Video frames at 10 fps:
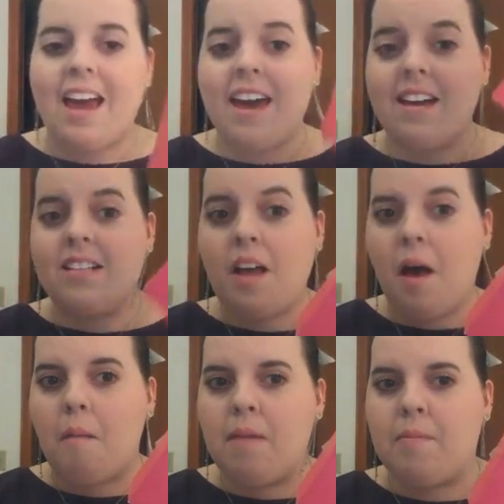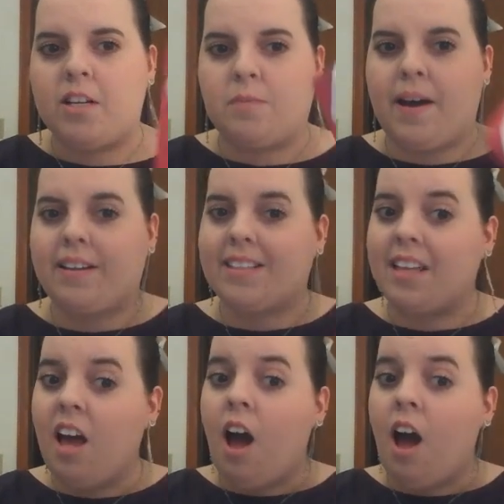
And my Birchbox.